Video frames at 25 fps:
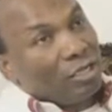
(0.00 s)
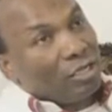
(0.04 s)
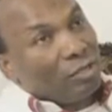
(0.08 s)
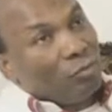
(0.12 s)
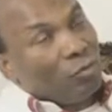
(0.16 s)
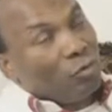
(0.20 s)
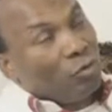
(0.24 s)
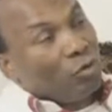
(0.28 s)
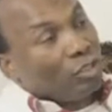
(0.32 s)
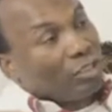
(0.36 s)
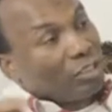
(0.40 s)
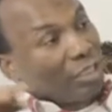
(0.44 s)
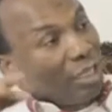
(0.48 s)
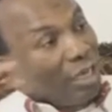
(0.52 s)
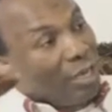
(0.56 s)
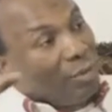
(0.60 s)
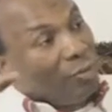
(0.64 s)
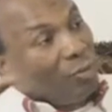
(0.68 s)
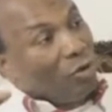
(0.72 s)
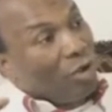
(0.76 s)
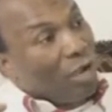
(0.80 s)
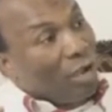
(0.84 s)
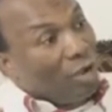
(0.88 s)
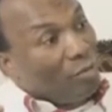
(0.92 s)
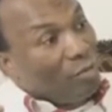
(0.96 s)

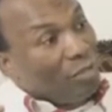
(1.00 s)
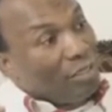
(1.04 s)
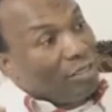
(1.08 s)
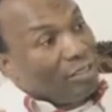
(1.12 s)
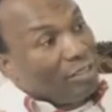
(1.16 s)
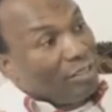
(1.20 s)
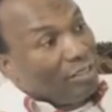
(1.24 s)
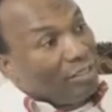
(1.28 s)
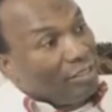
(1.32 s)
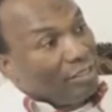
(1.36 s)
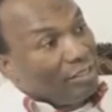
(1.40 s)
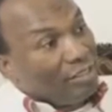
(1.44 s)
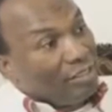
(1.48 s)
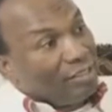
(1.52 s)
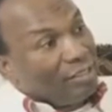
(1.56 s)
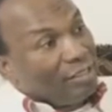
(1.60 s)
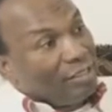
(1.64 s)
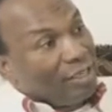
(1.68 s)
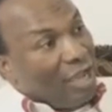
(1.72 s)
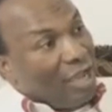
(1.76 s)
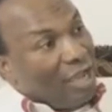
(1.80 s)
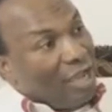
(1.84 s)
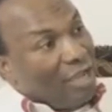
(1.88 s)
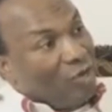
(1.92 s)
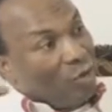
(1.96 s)
Muritala Muhammad
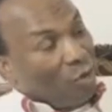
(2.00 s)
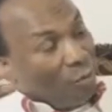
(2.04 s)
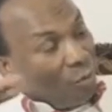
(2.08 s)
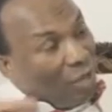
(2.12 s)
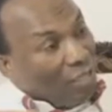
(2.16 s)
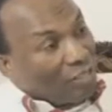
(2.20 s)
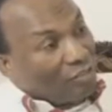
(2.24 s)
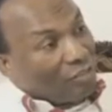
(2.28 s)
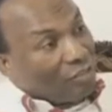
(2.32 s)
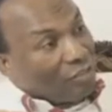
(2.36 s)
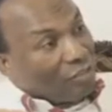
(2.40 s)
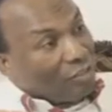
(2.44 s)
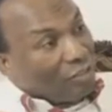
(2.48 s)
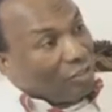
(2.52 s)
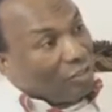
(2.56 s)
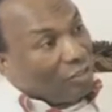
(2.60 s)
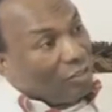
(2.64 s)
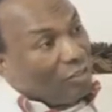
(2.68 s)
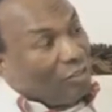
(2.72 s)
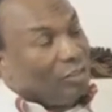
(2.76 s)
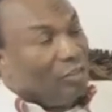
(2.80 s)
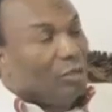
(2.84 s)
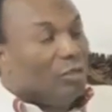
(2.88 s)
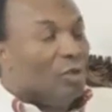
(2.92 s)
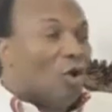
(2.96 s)
and Obasanjo.
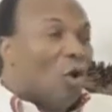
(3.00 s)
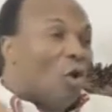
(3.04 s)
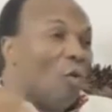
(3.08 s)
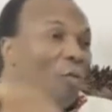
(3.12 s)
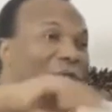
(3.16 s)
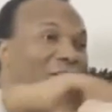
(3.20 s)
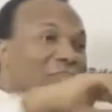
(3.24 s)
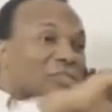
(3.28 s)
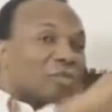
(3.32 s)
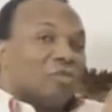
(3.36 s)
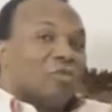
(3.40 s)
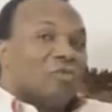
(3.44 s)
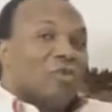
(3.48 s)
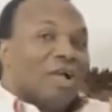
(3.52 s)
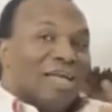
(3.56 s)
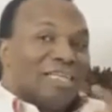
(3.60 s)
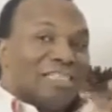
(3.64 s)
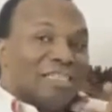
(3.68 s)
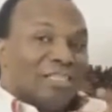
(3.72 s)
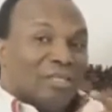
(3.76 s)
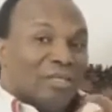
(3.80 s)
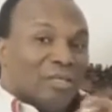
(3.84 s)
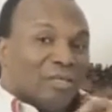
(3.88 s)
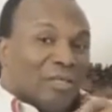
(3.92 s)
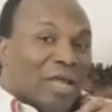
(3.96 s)
Obasanjo,
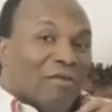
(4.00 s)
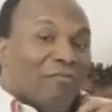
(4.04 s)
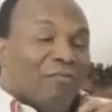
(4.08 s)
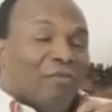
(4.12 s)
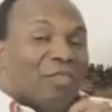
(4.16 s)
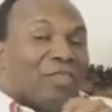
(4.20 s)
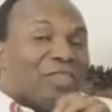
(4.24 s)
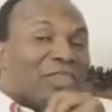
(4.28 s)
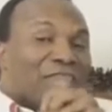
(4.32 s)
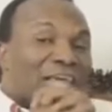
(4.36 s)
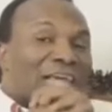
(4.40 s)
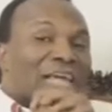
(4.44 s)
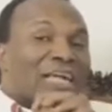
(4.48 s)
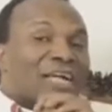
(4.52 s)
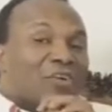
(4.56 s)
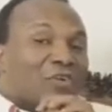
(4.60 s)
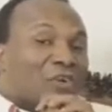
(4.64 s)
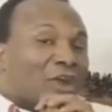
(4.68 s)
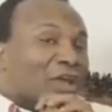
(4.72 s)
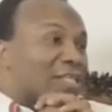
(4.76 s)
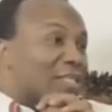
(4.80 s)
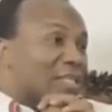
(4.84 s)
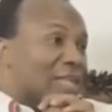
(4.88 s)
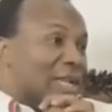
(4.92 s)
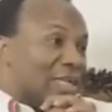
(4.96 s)
everything
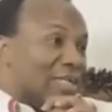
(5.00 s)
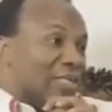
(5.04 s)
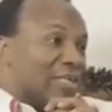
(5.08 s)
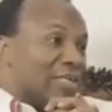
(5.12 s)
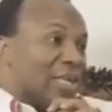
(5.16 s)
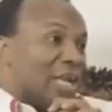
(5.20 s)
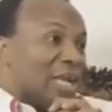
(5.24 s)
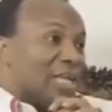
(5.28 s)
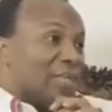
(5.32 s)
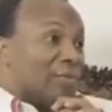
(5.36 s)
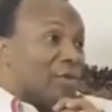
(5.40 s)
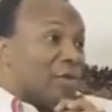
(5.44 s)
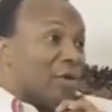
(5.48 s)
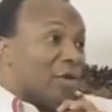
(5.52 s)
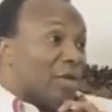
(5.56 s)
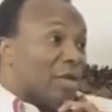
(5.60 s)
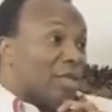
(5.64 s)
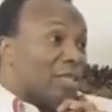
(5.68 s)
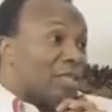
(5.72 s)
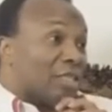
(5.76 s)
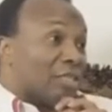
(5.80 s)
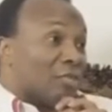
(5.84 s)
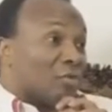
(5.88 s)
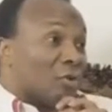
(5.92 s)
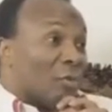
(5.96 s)
great in Nigeria has been
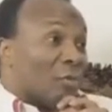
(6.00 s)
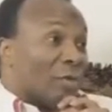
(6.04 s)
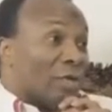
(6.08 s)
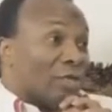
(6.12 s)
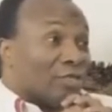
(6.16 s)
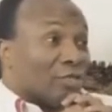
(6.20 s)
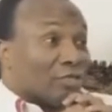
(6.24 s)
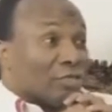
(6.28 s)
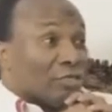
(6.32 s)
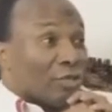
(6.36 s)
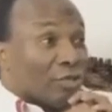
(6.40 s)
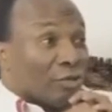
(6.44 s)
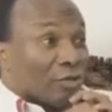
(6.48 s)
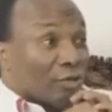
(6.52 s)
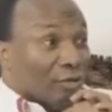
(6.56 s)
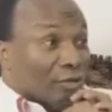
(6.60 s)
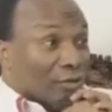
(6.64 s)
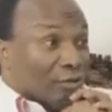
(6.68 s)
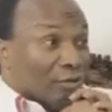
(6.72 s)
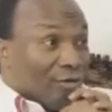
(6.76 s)
connected to Obasanjo.